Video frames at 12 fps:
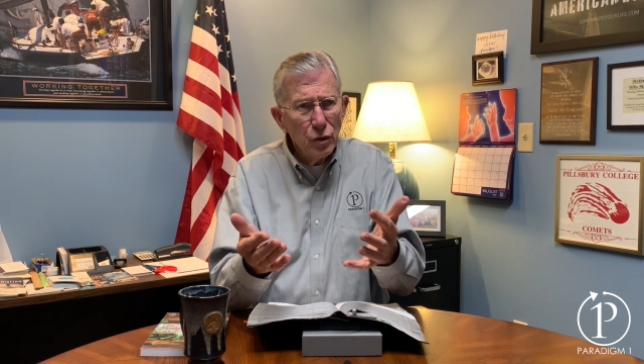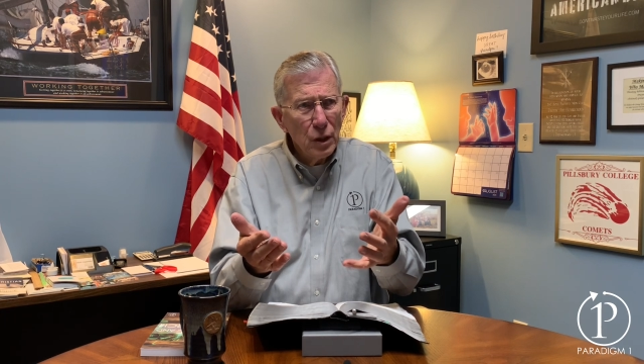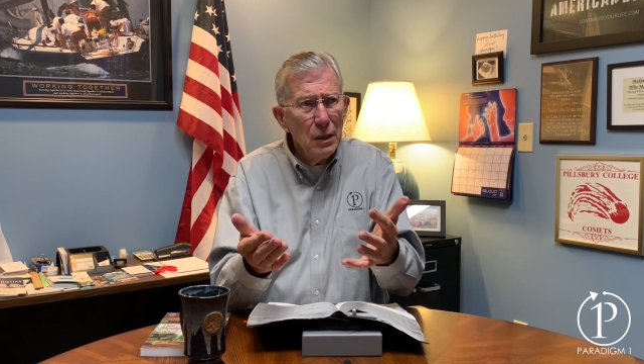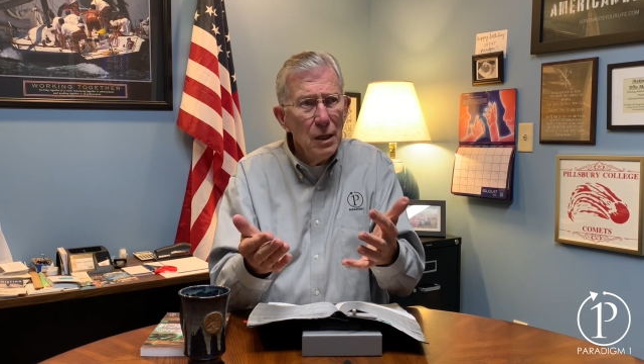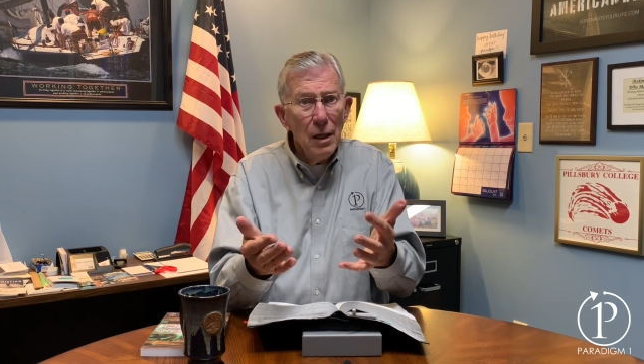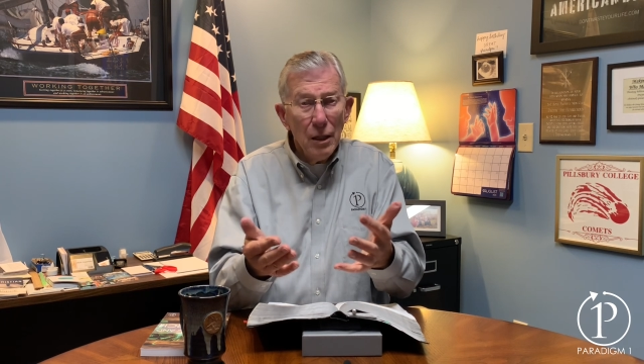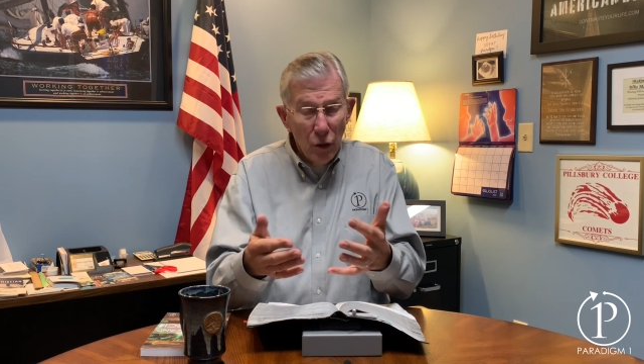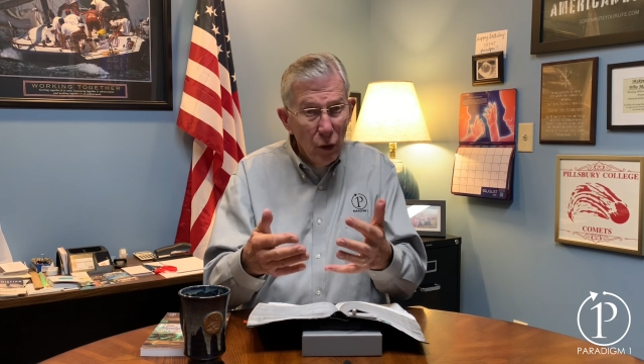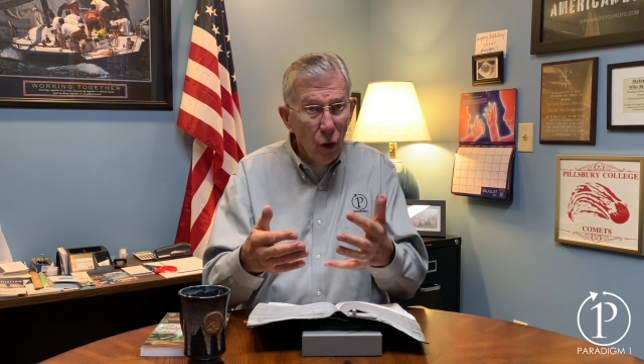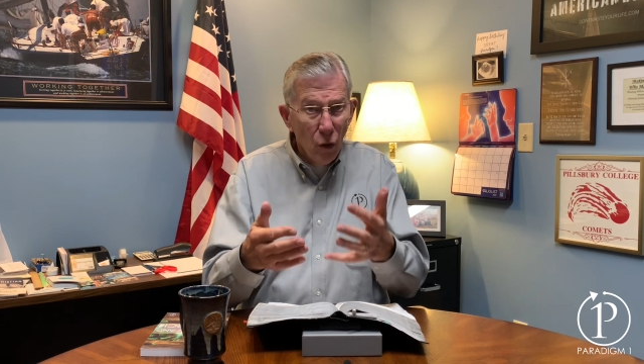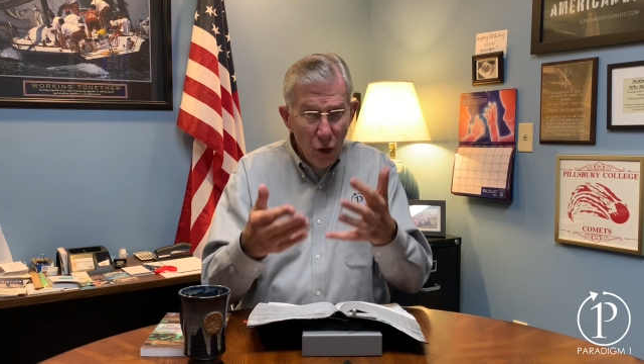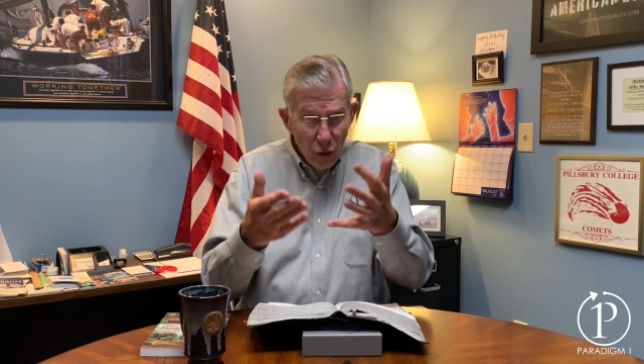And you
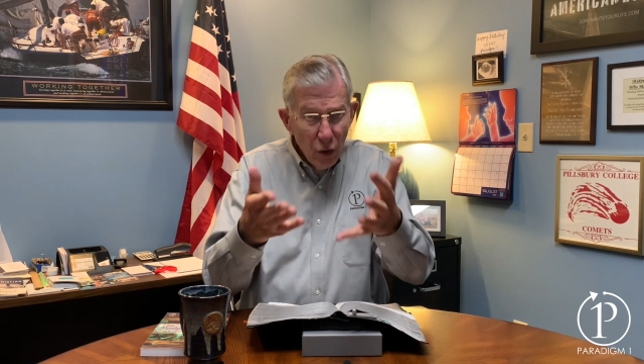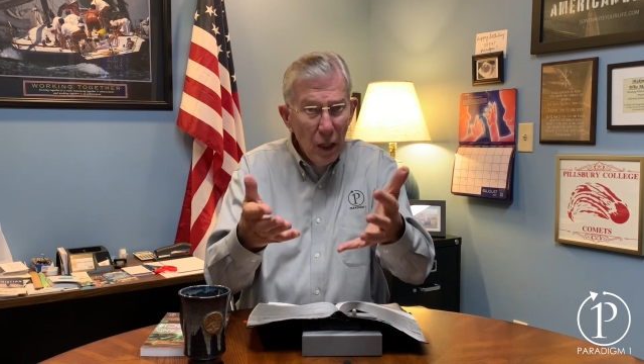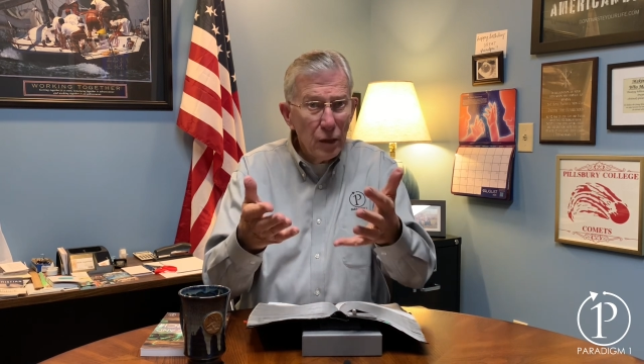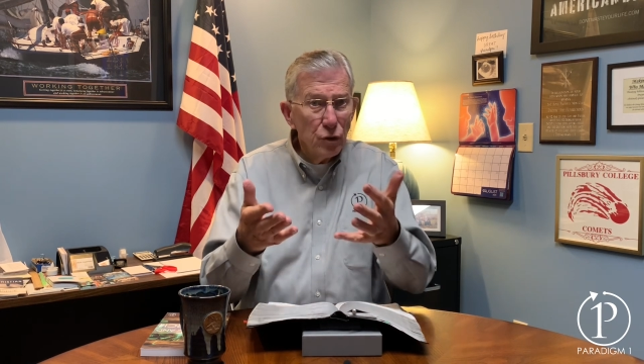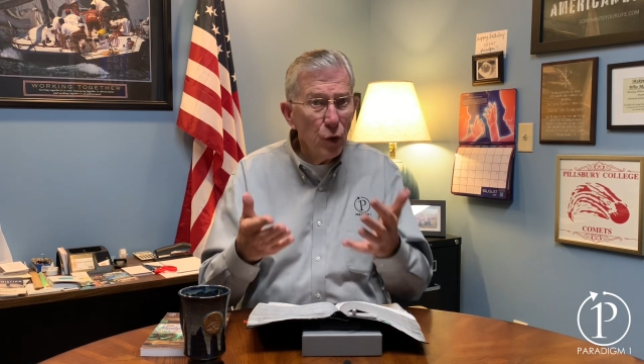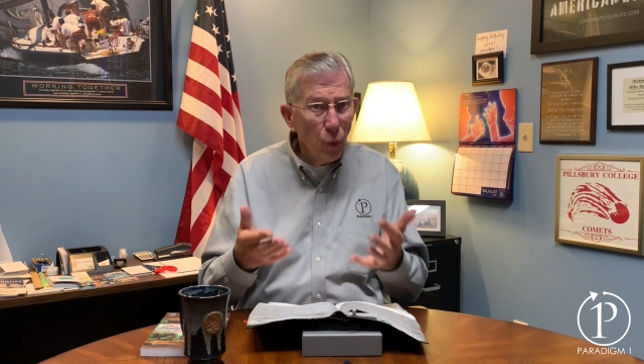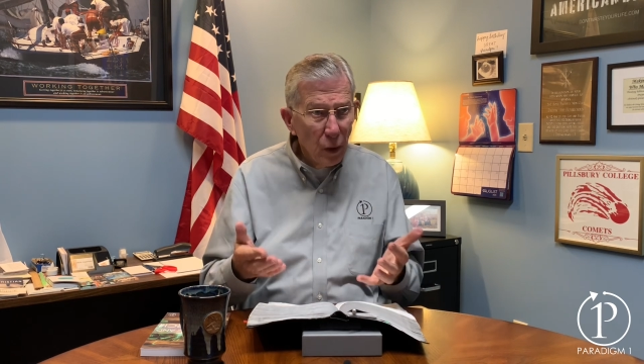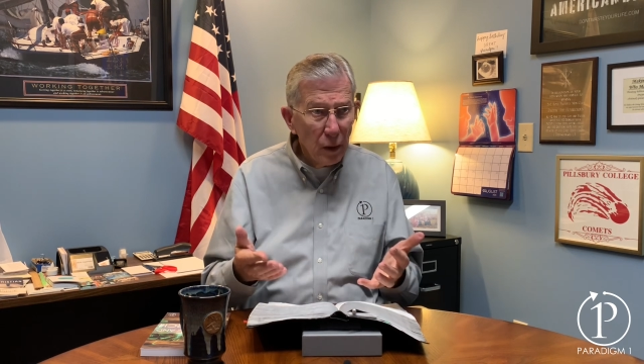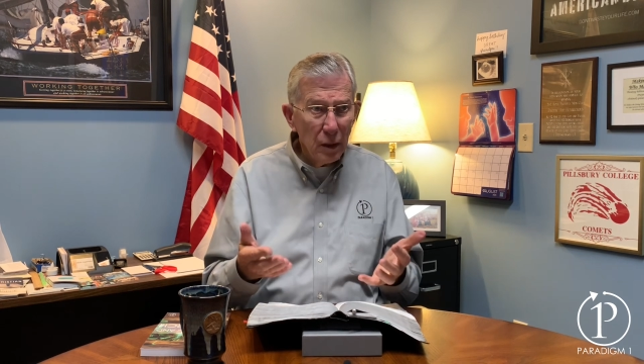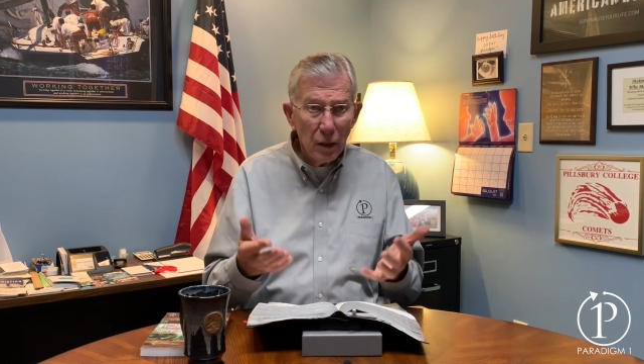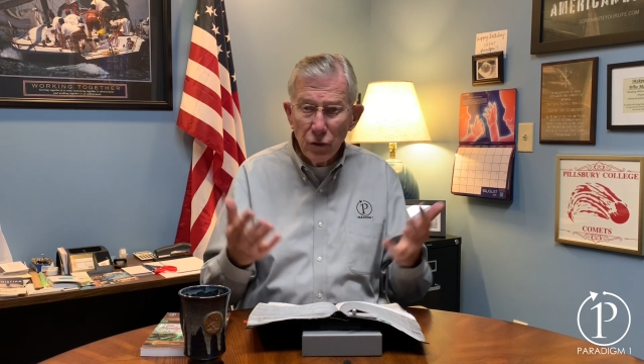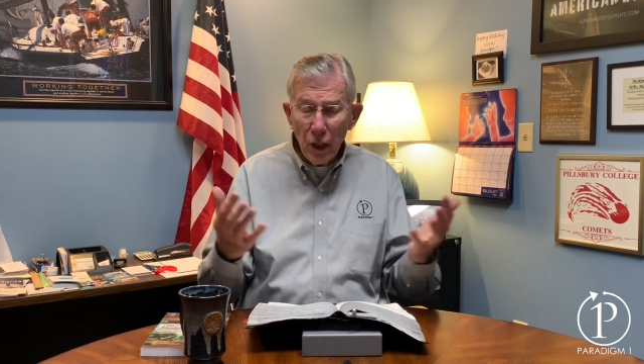know, you guys know what it
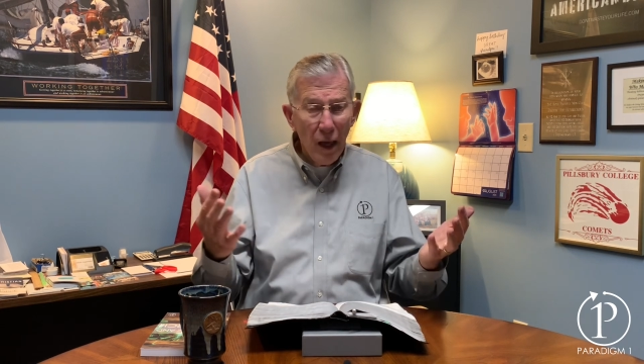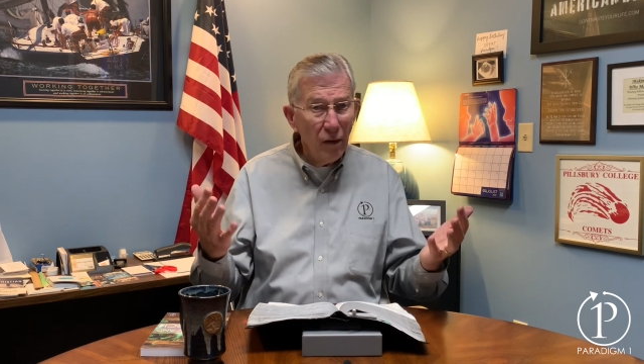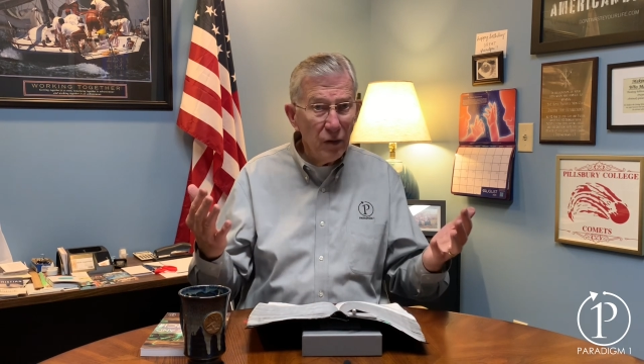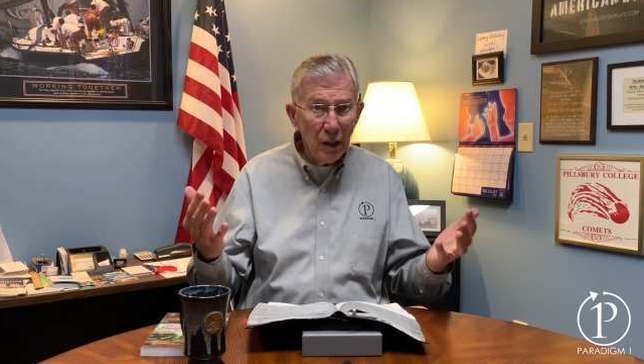is to have